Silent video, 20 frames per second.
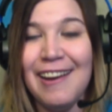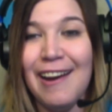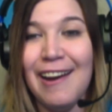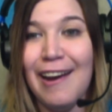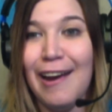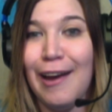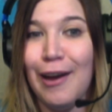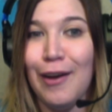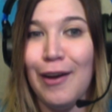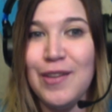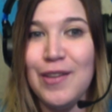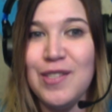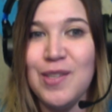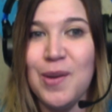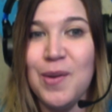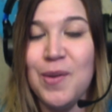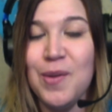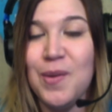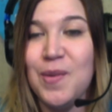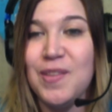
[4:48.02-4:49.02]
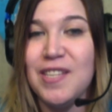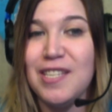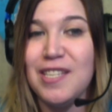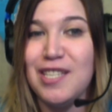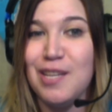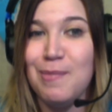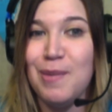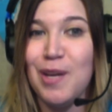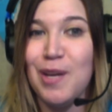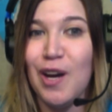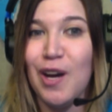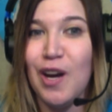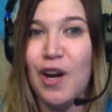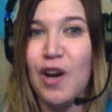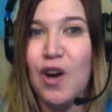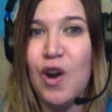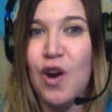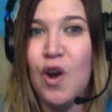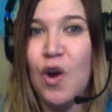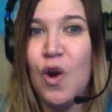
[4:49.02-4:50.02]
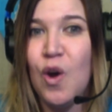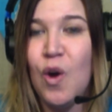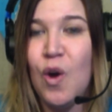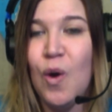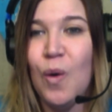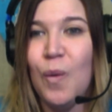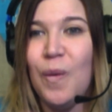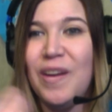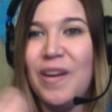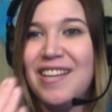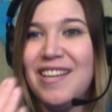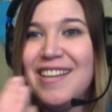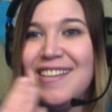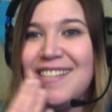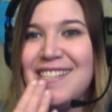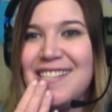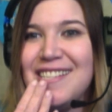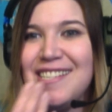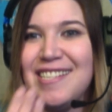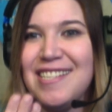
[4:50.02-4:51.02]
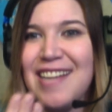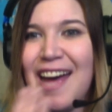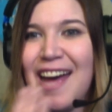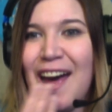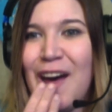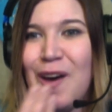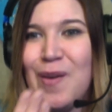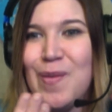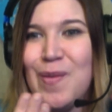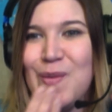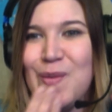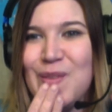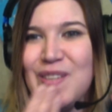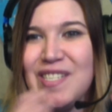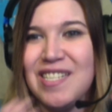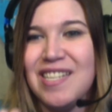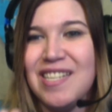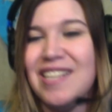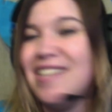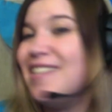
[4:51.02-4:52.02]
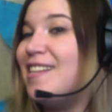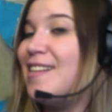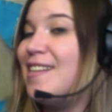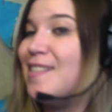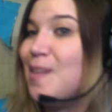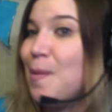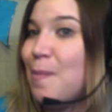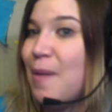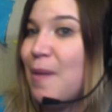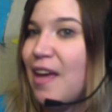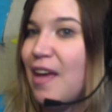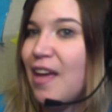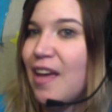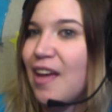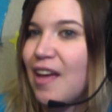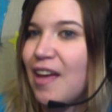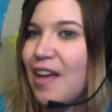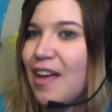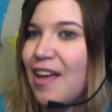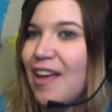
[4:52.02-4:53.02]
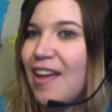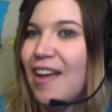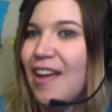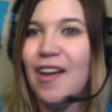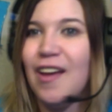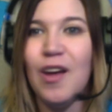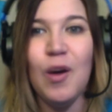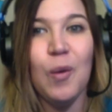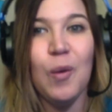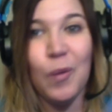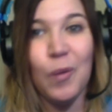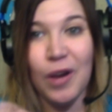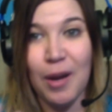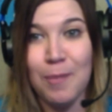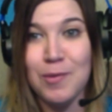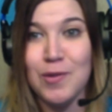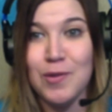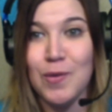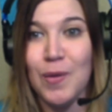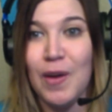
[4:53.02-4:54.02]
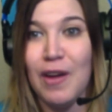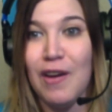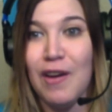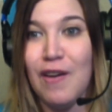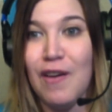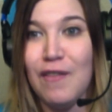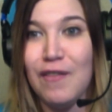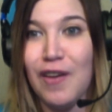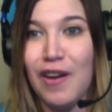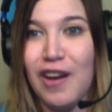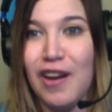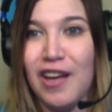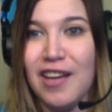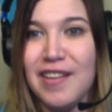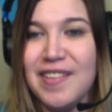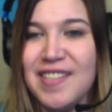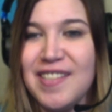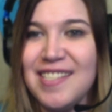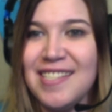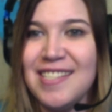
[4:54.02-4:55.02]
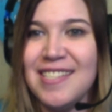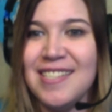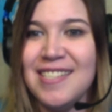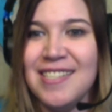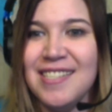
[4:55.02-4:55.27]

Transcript: I also use the T P R, what sound does it make, when I'm doing phonics.